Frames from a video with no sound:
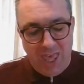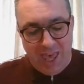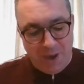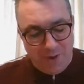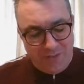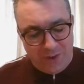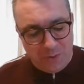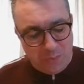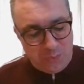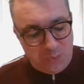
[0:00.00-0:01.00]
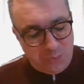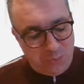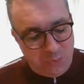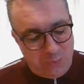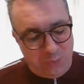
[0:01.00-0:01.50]
However,
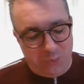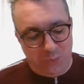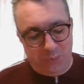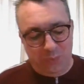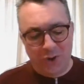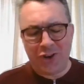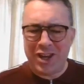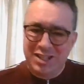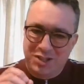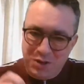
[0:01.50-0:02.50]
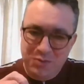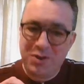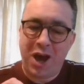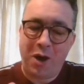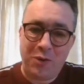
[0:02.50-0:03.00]
what I do
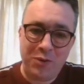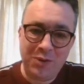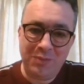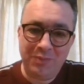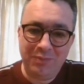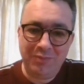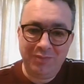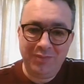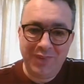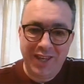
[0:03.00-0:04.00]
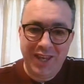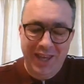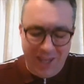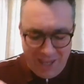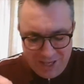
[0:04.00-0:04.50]
know
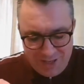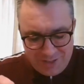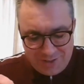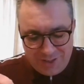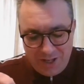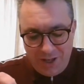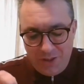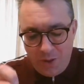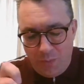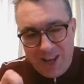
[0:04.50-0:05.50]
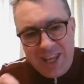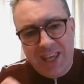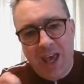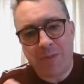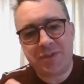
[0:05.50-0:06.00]
is that when
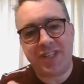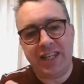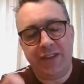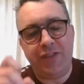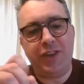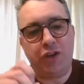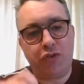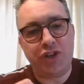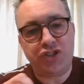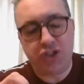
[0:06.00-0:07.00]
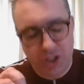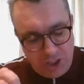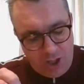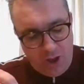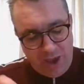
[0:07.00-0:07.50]
it comes to living the Christian
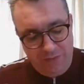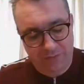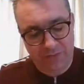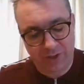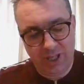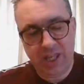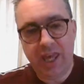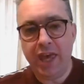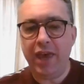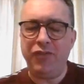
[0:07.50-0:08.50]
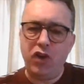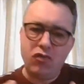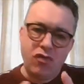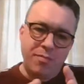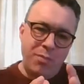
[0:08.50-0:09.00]
life, if
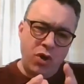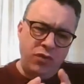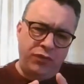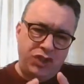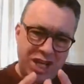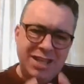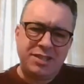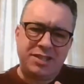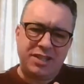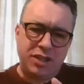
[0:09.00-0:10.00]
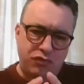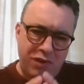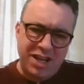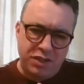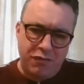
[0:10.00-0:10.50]
you remove Jesus'
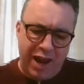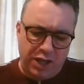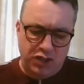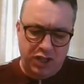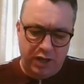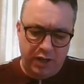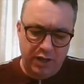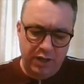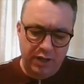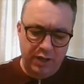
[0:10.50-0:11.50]
resurrection,